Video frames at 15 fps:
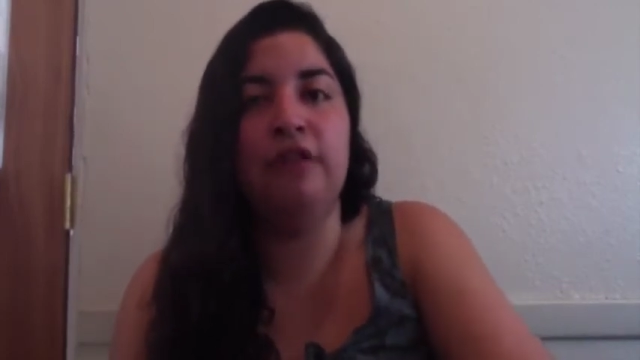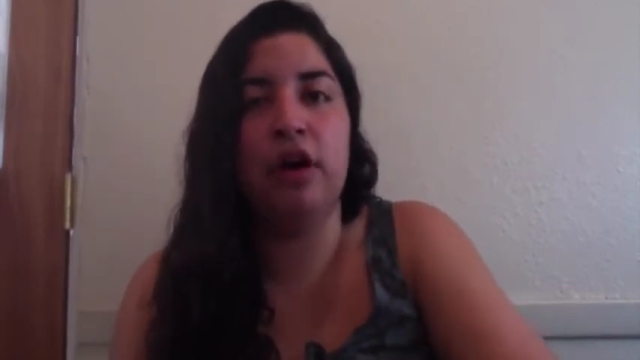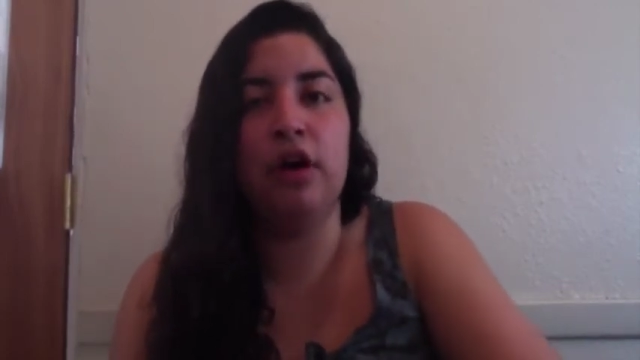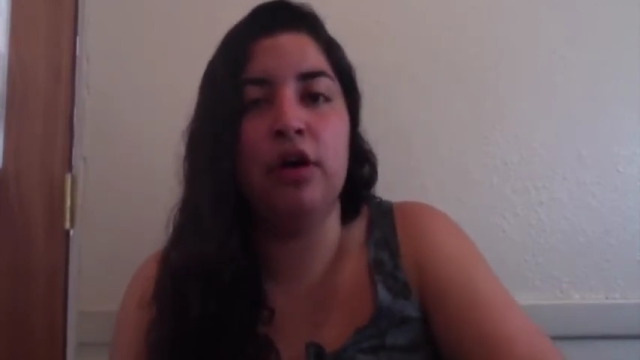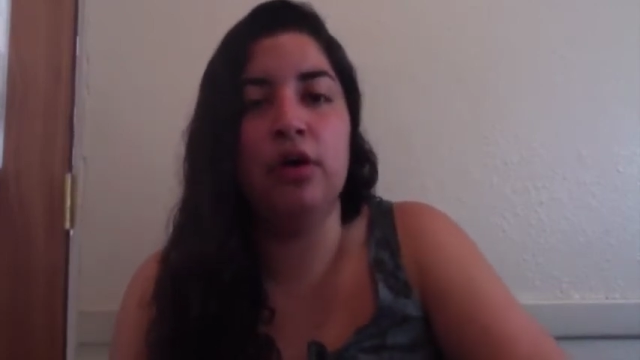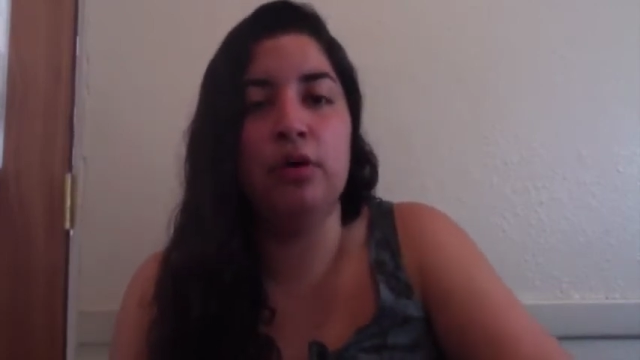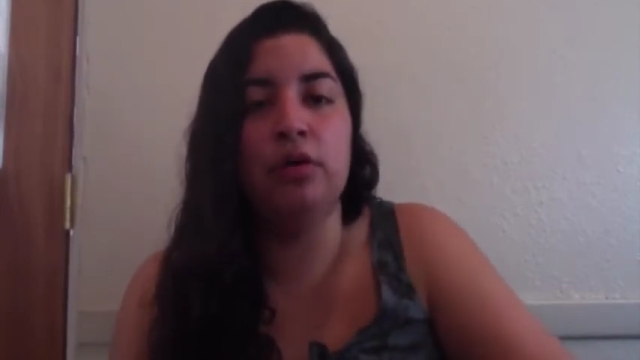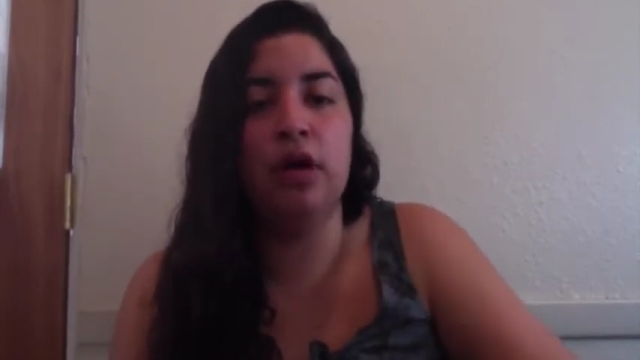
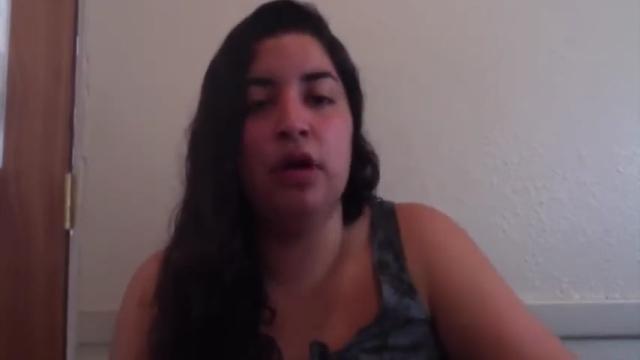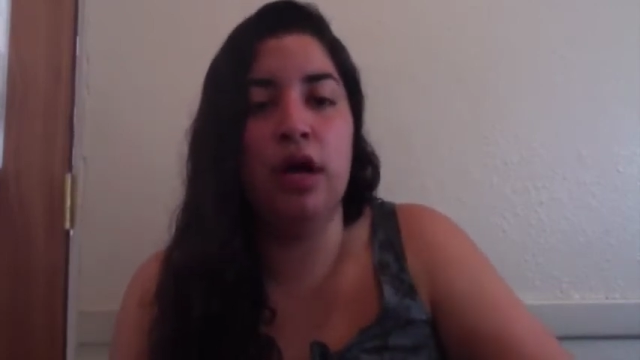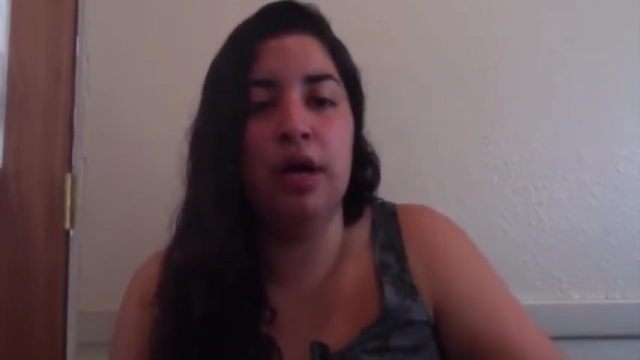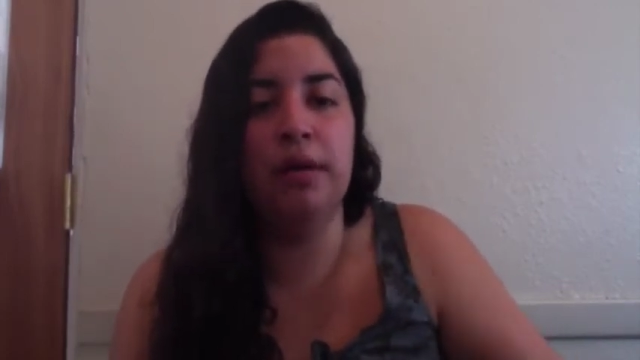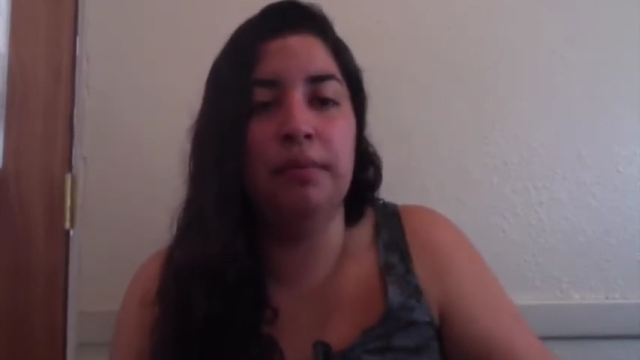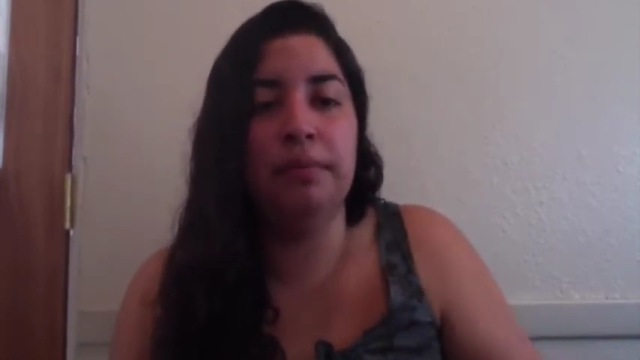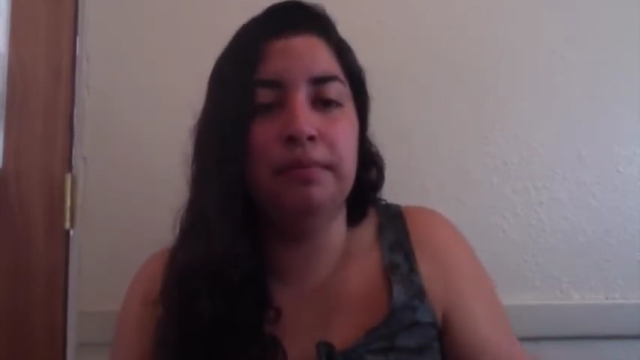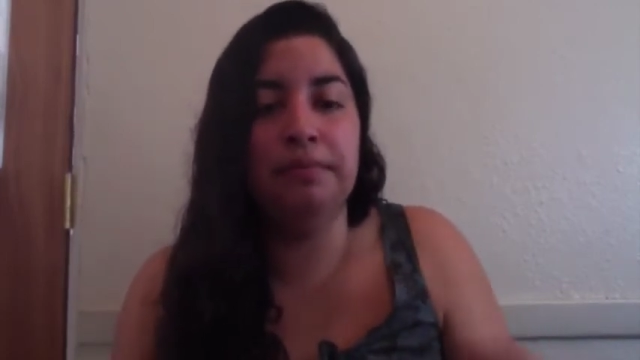our own
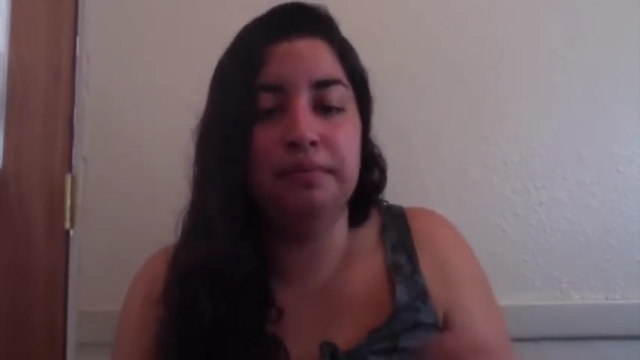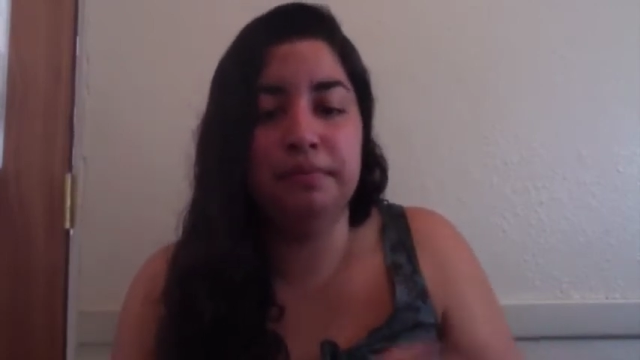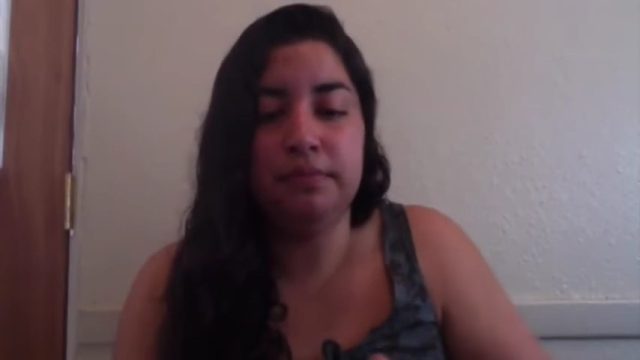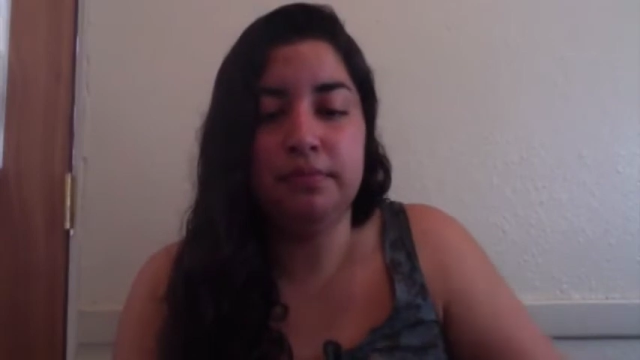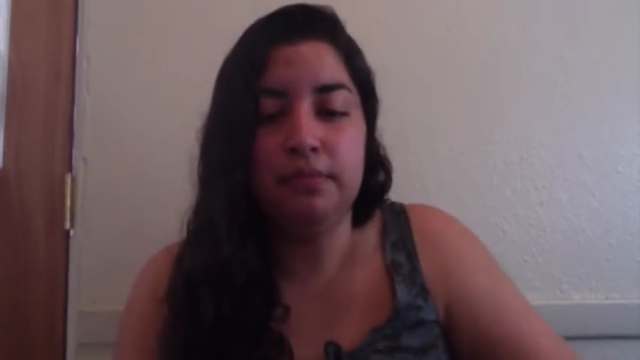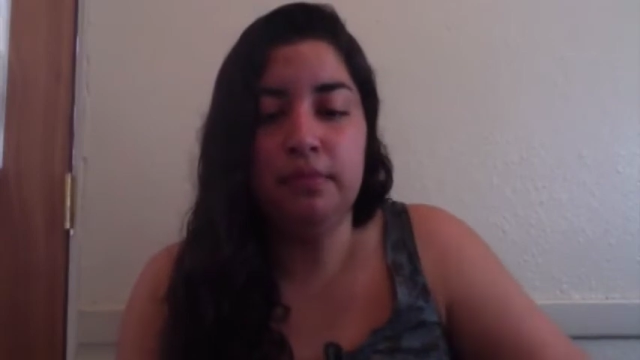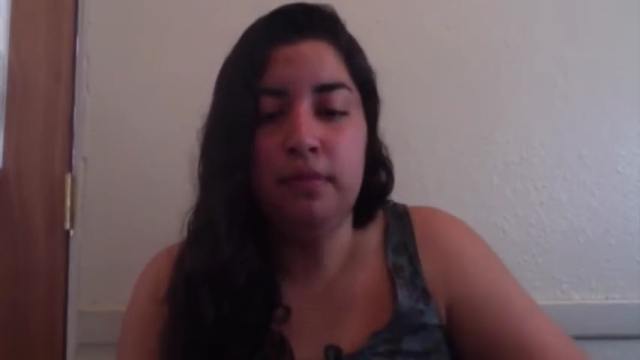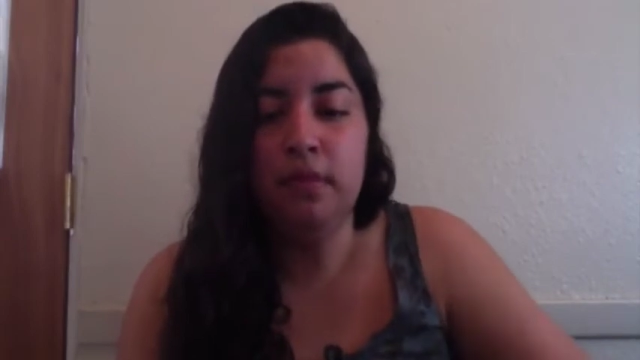
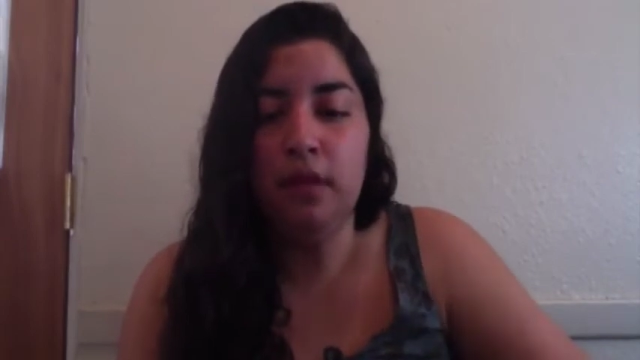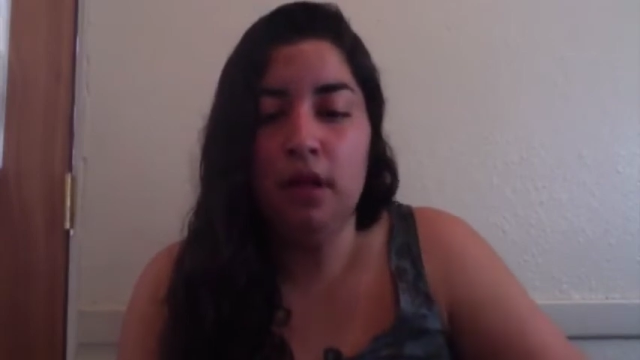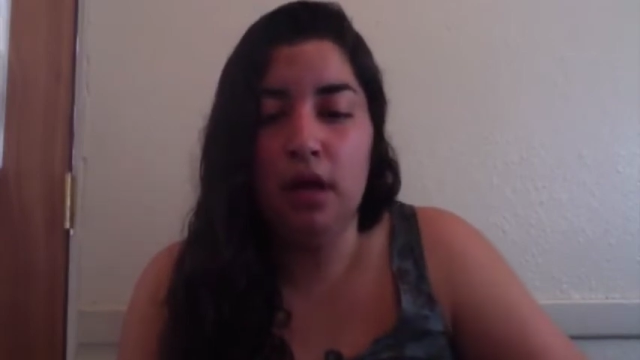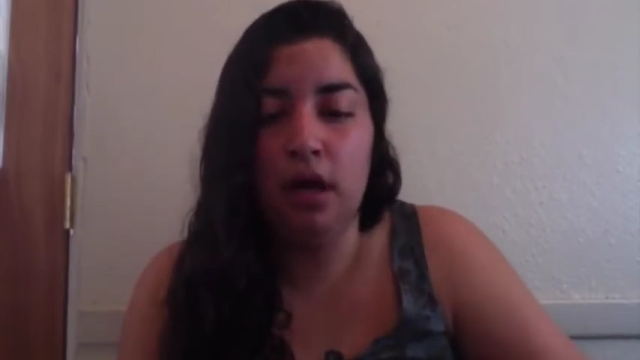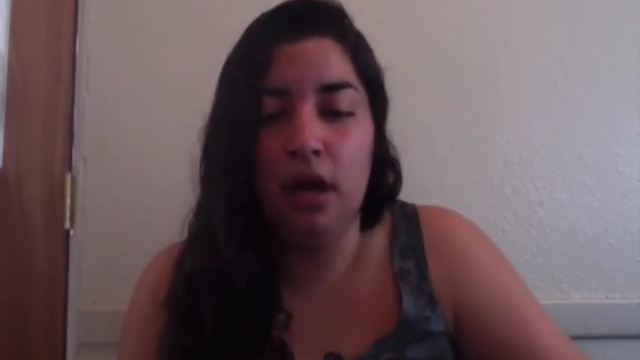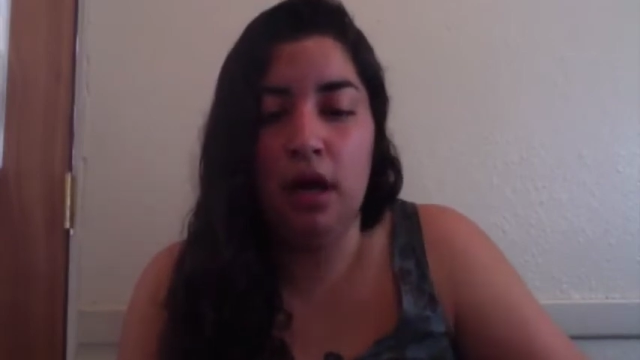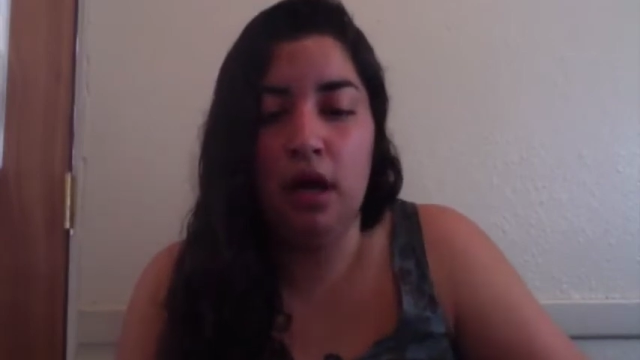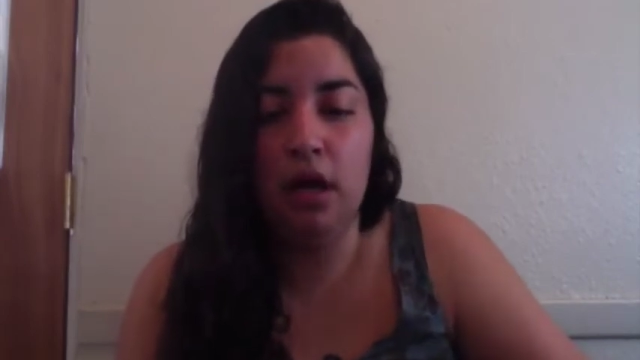
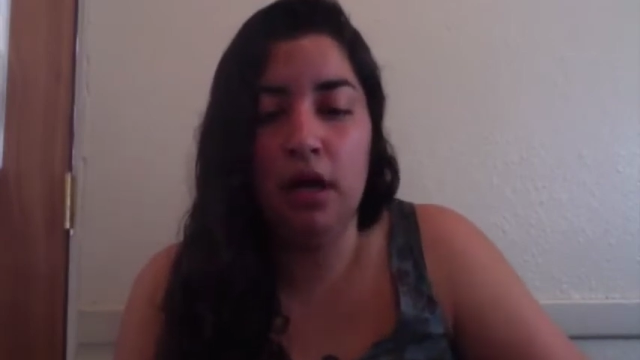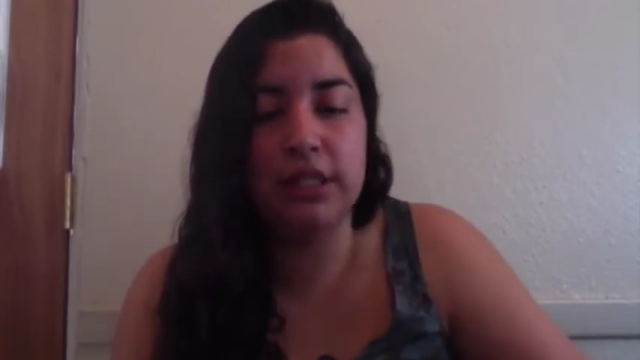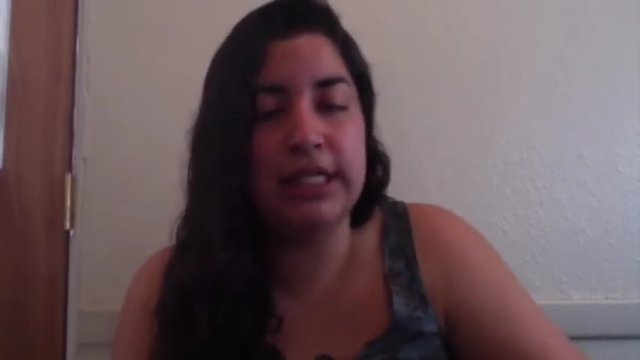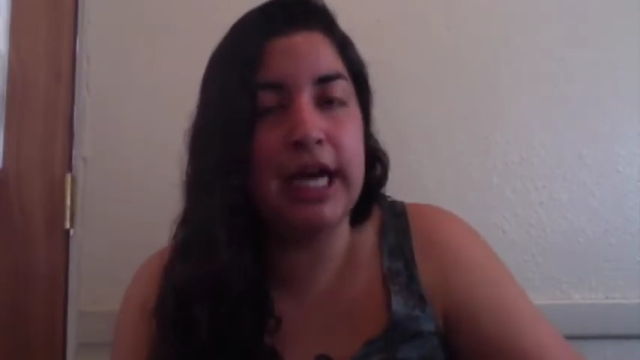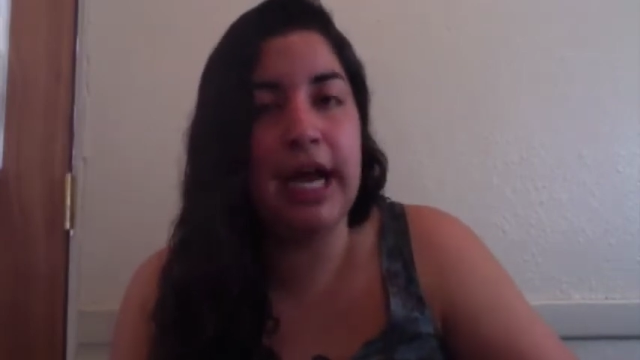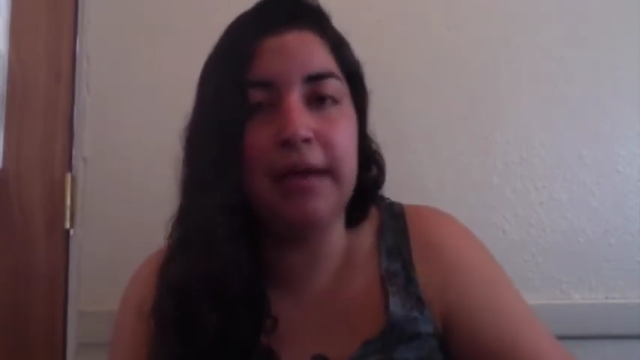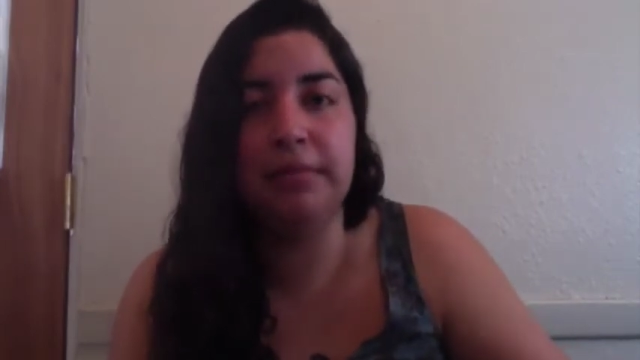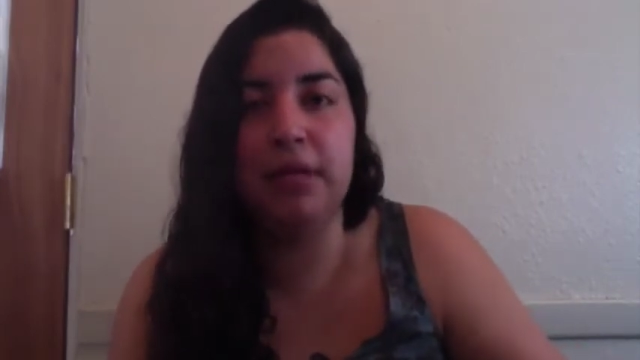um, uh, a
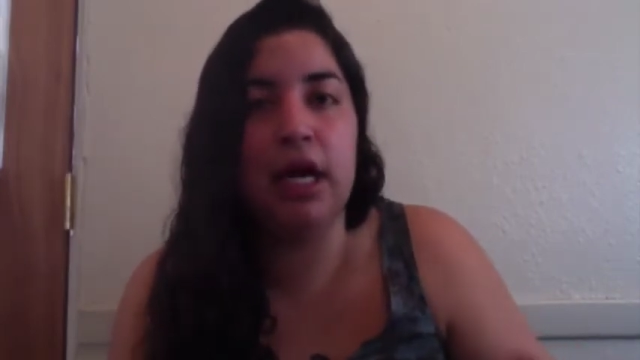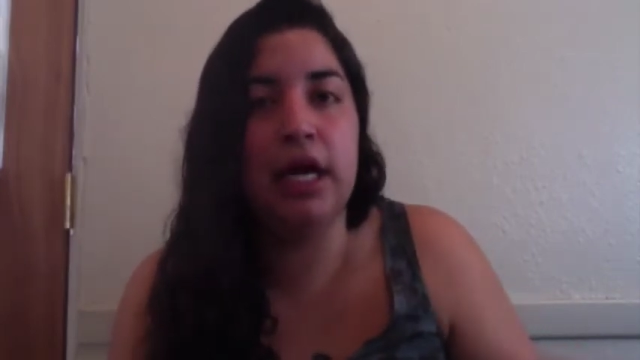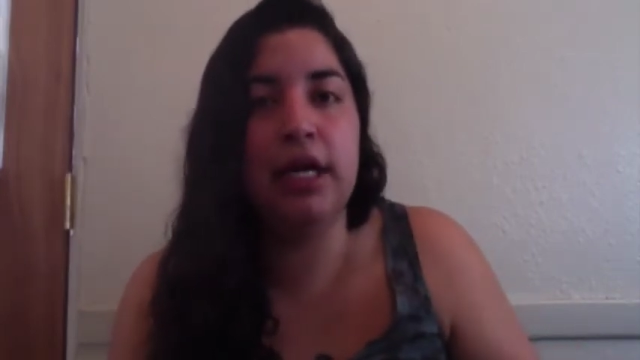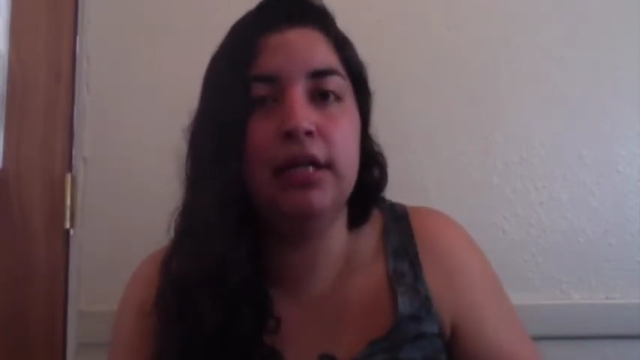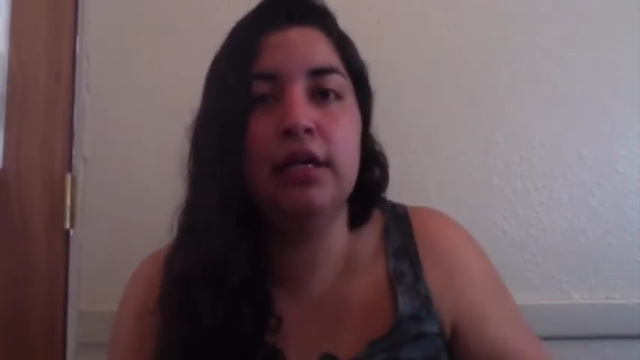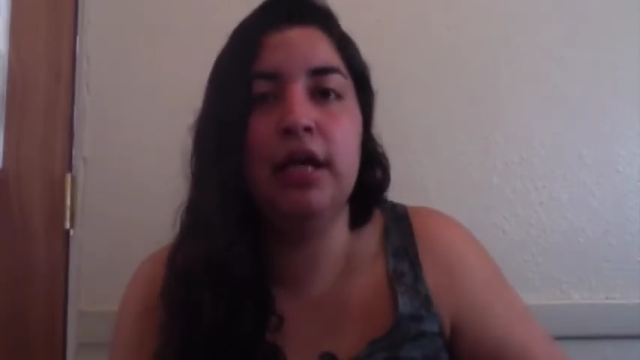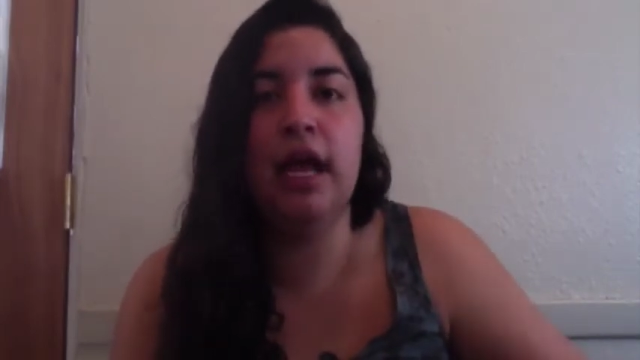timeline,